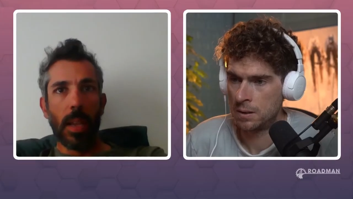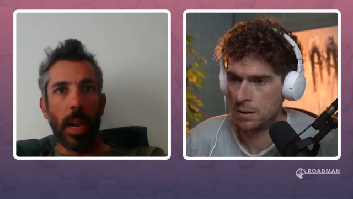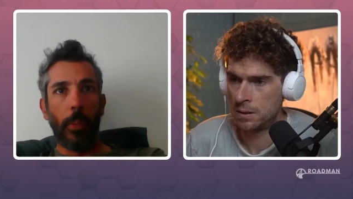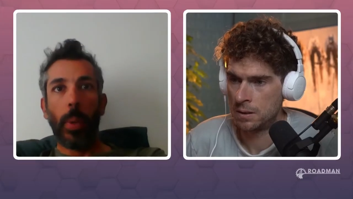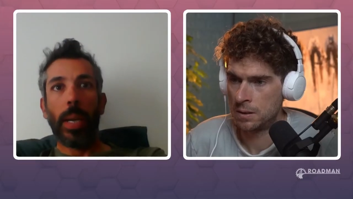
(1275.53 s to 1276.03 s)
Speaker 1: I
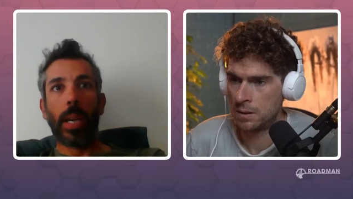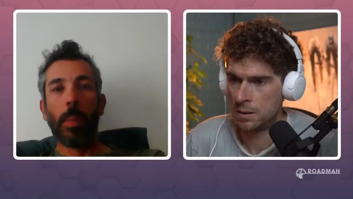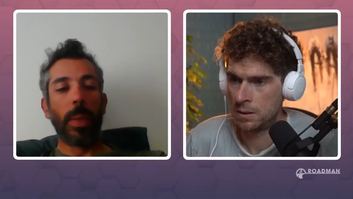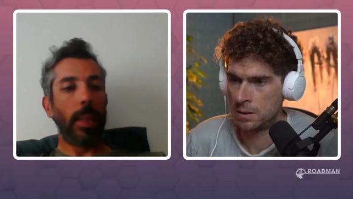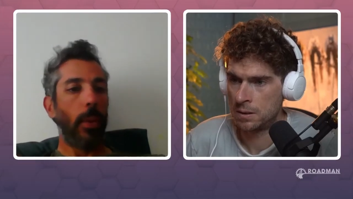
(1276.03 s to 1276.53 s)
re-
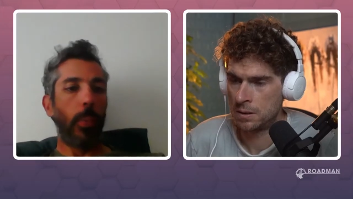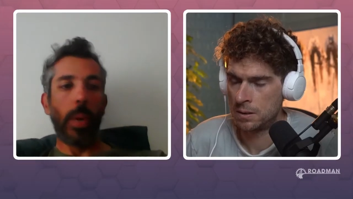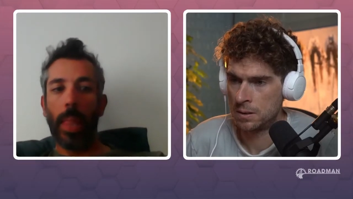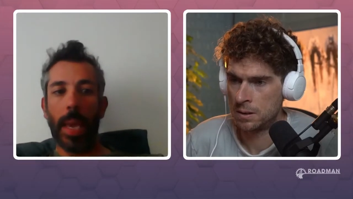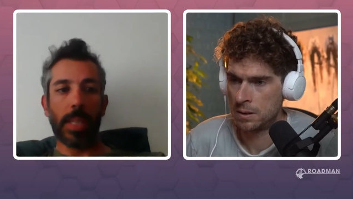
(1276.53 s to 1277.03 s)
completely
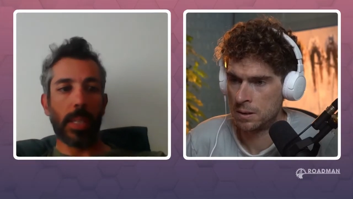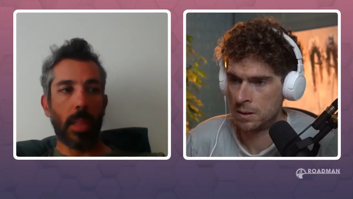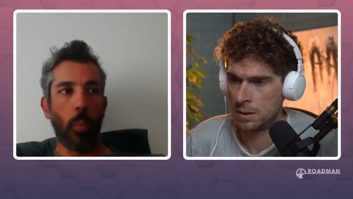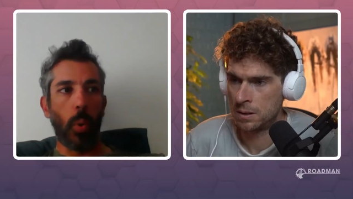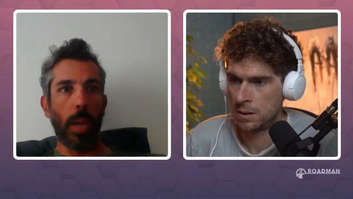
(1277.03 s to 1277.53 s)
relaced
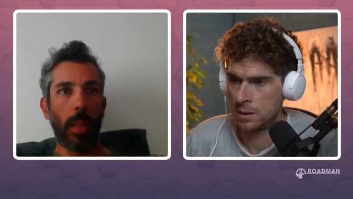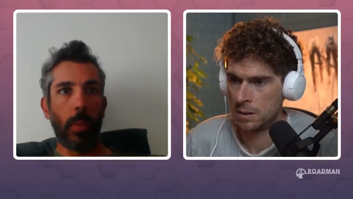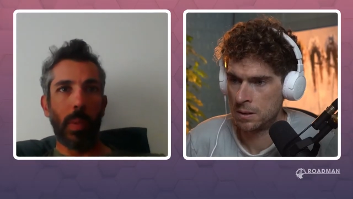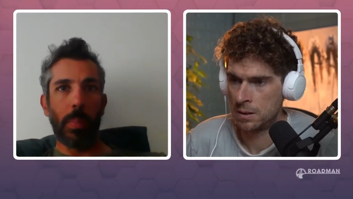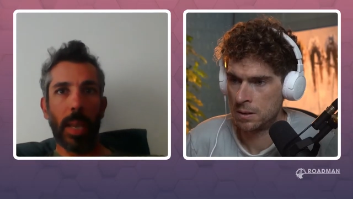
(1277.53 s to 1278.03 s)
the wheel
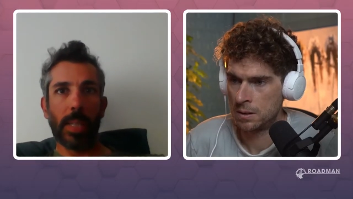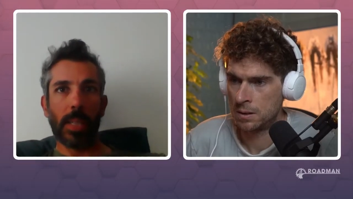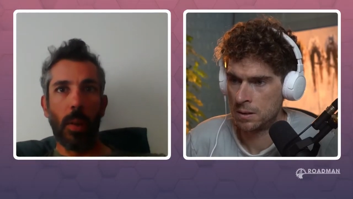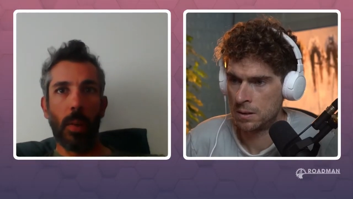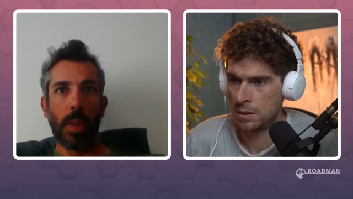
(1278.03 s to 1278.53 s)
and replaced
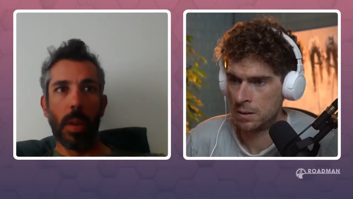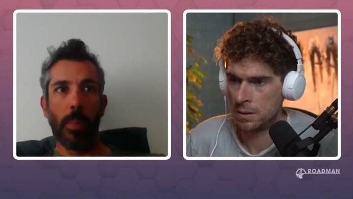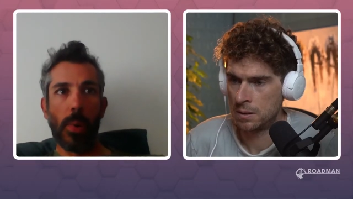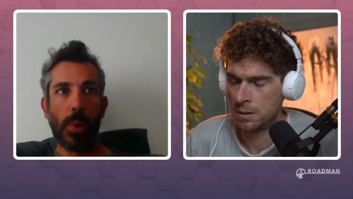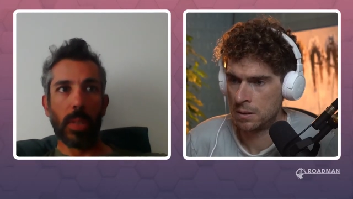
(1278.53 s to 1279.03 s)
all the
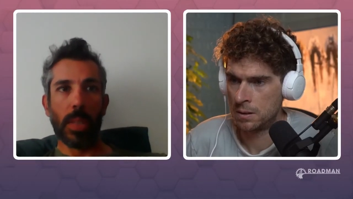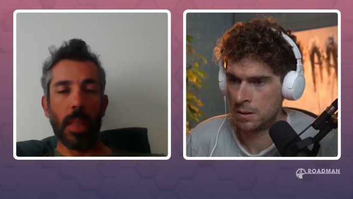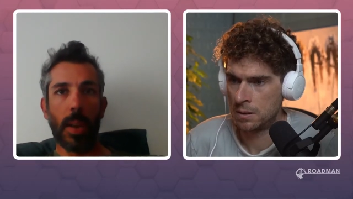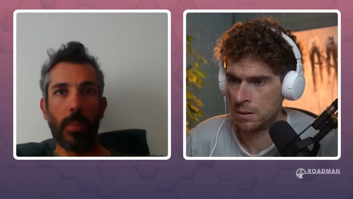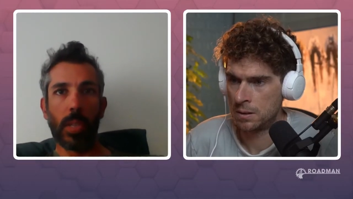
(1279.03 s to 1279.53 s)
nipples, and
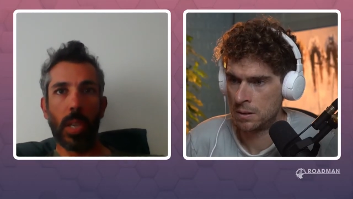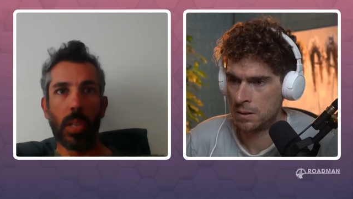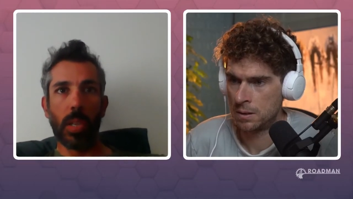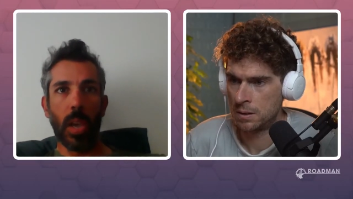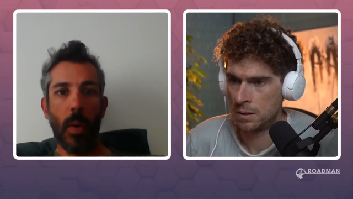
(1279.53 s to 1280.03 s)
then I was good
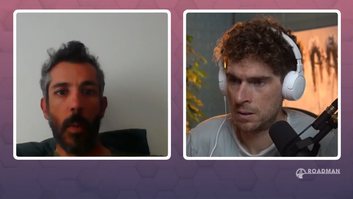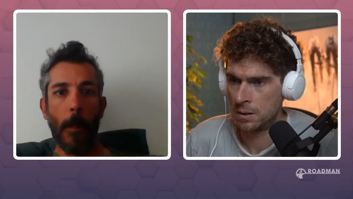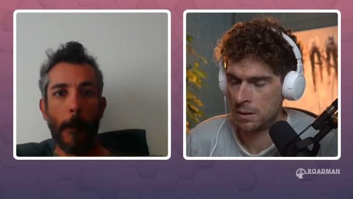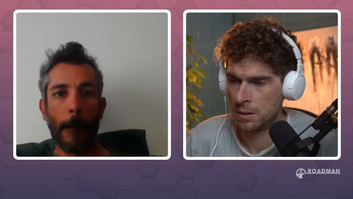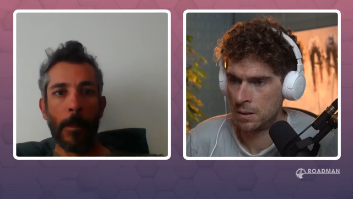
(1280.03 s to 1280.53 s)
to go.
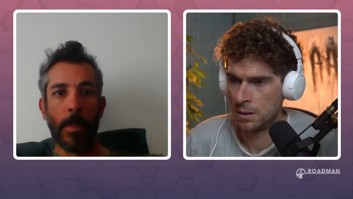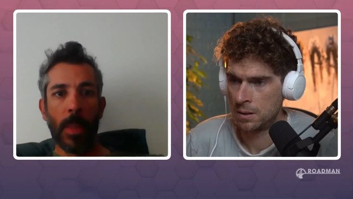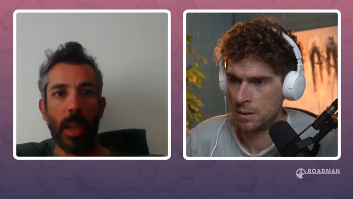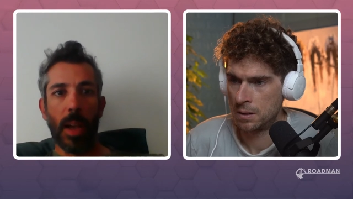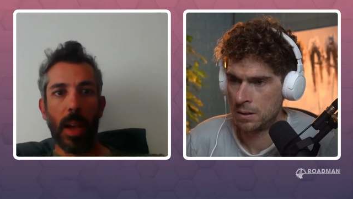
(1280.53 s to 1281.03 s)

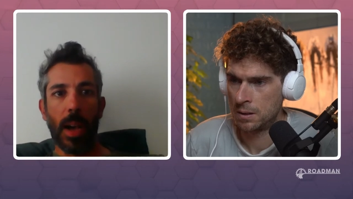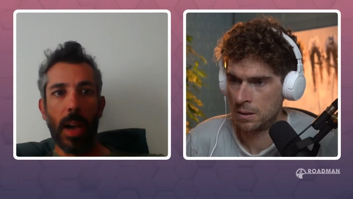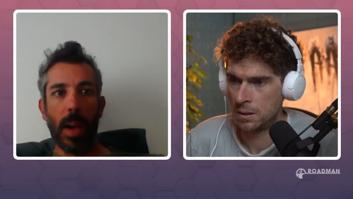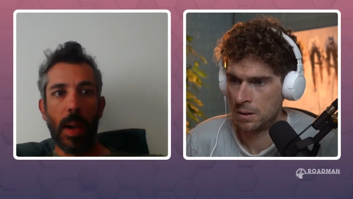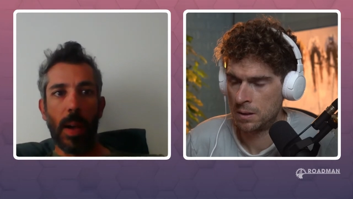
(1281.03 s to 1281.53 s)

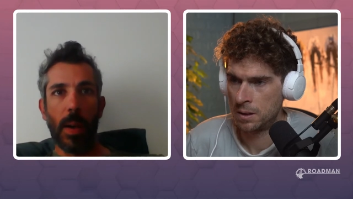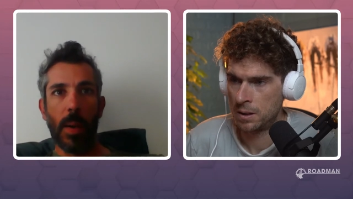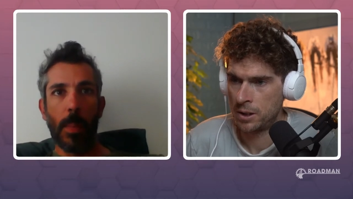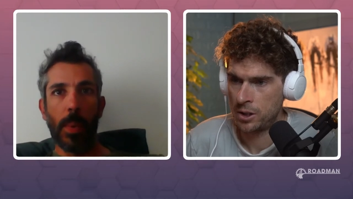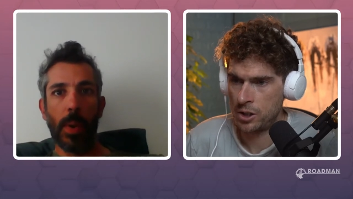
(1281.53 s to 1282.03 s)
Speaker 2: Uh,
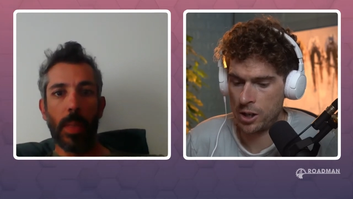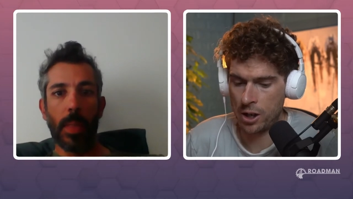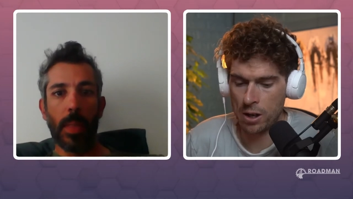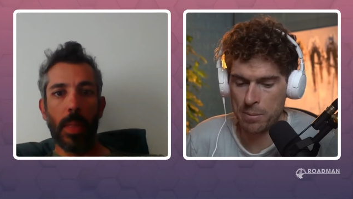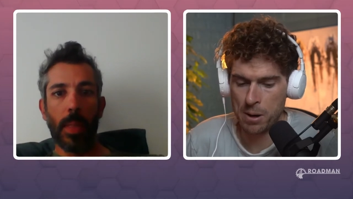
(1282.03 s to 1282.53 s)
You've got to be
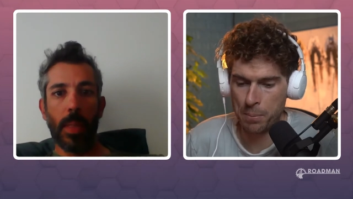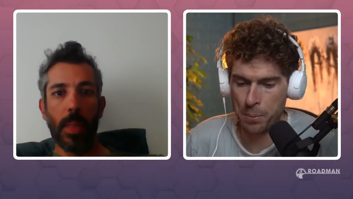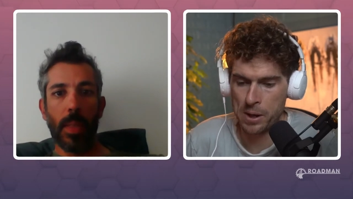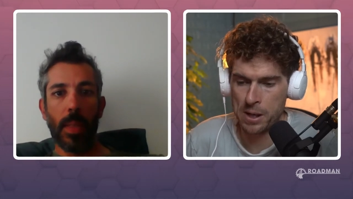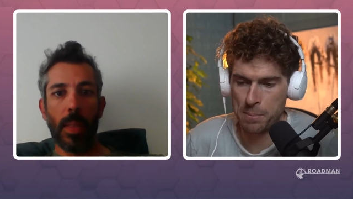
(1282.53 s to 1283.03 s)
a pretty
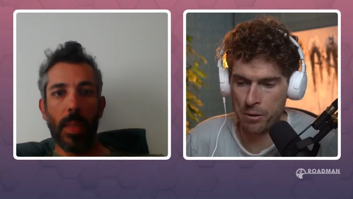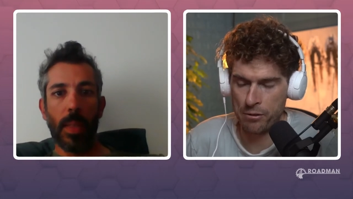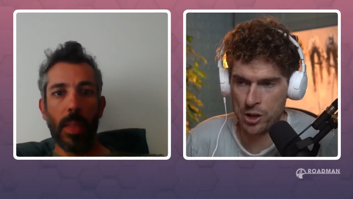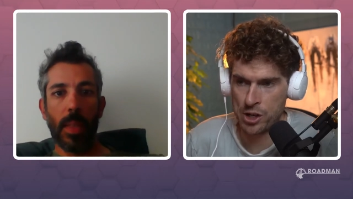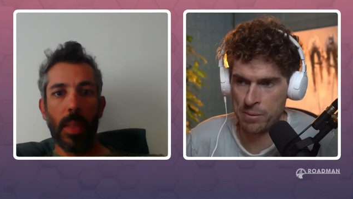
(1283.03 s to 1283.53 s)

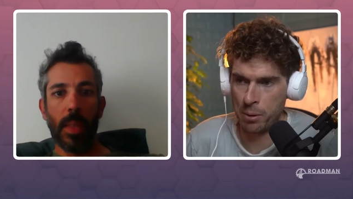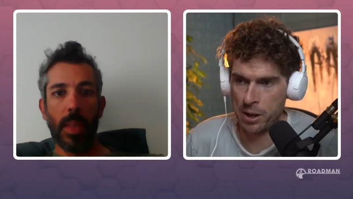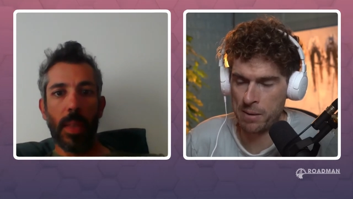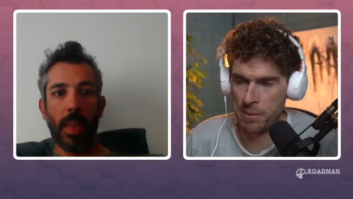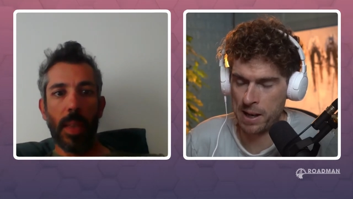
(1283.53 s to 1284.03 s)
proficient bike
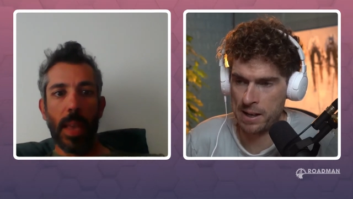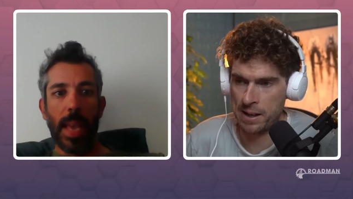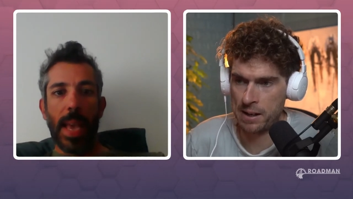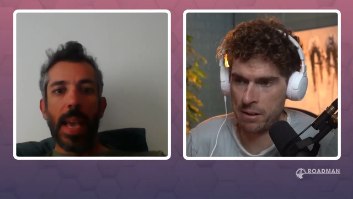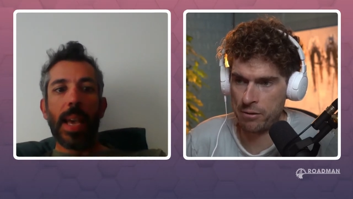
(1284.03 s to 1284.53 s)
mechanic
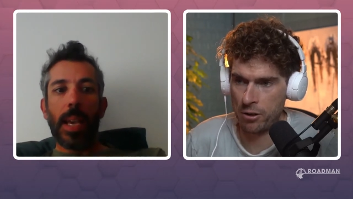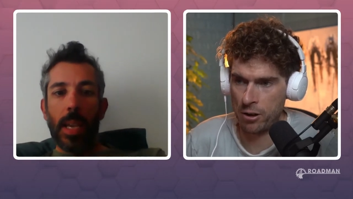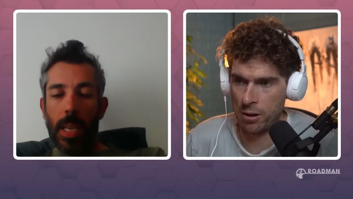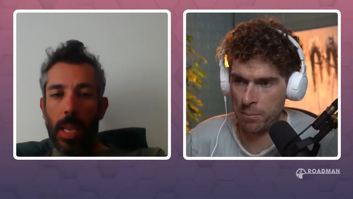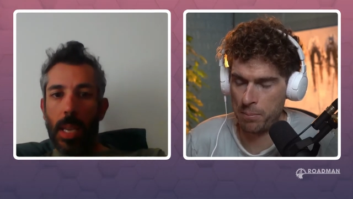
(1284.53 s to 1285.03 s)
for
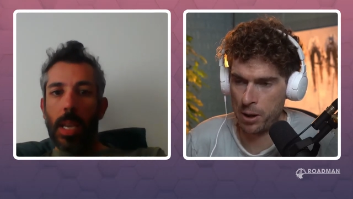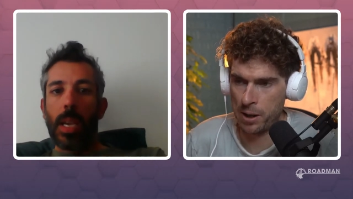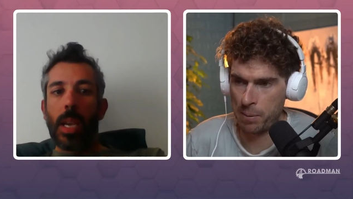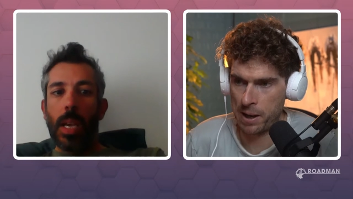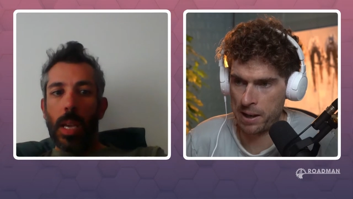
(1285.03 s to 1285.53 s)
bike
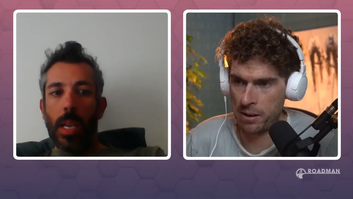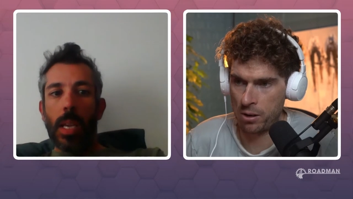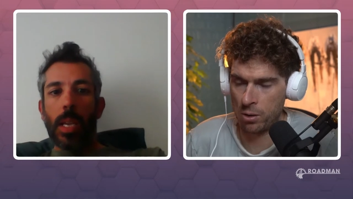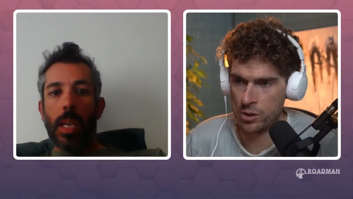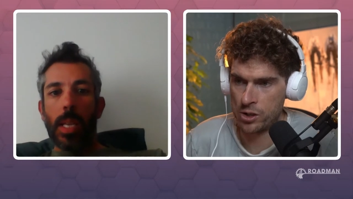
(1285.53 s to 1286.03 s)
pack and our
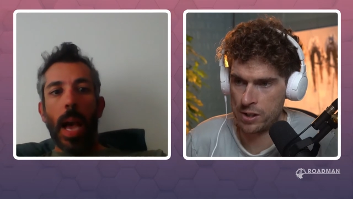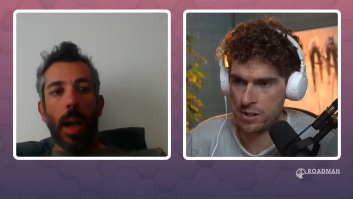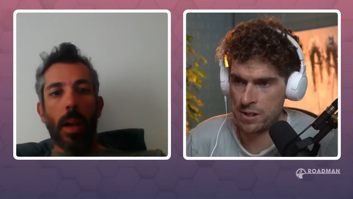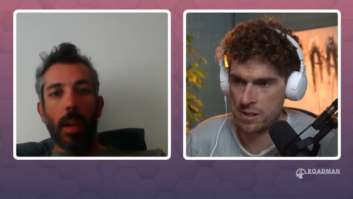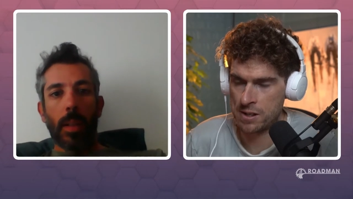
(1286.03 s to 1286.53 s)
ultra distance.
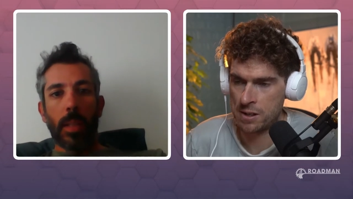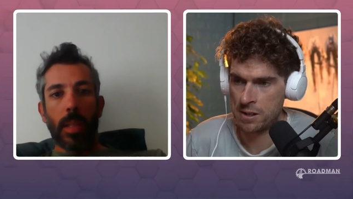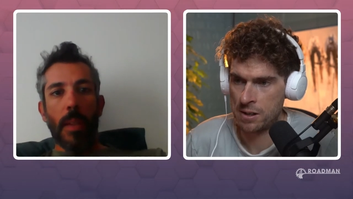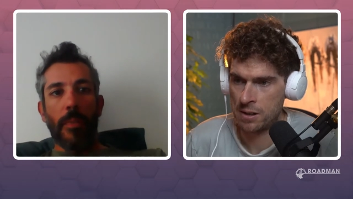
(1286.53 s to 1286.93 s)
Speaker 1: Yeah,